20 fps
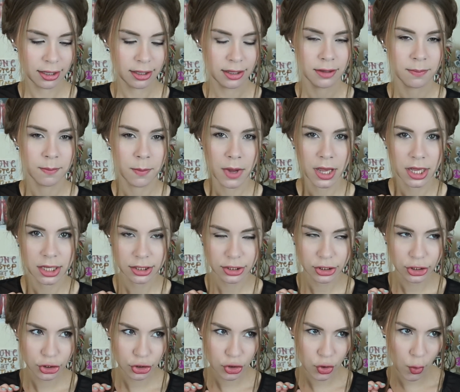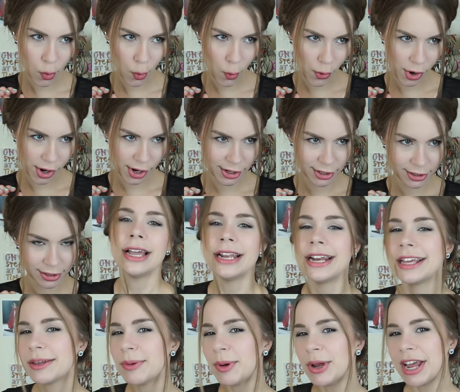Mandatory.
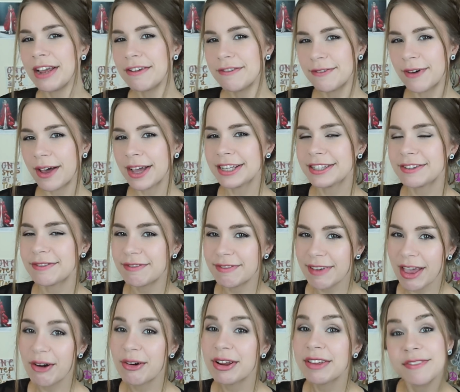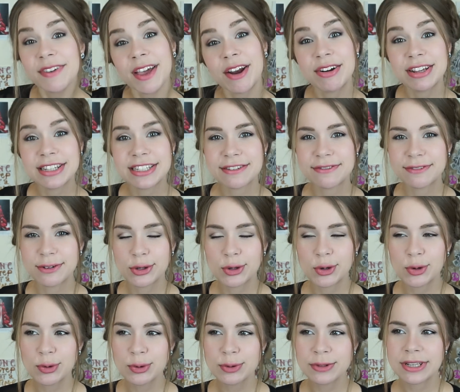Another one I find very, very
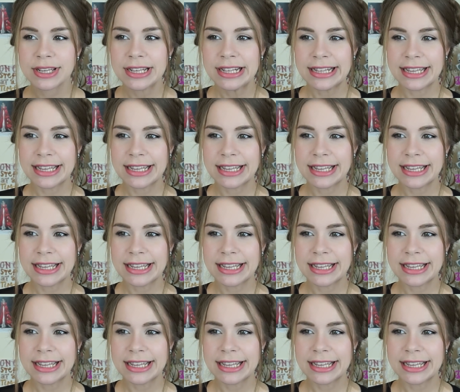difficult